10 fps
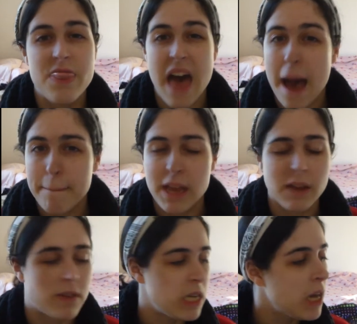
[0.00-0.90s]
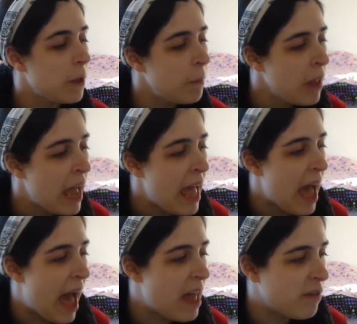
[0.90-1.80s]
that big of a deal.
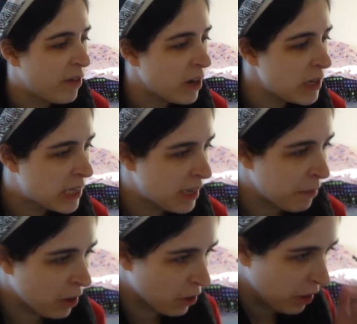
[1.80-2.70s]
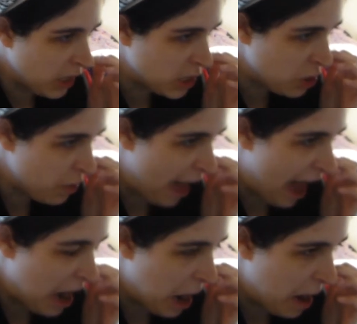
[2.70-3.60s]
And very similarly to
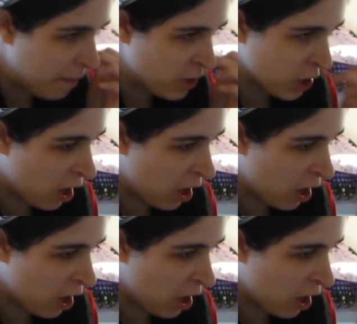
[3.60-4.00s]
that, there's a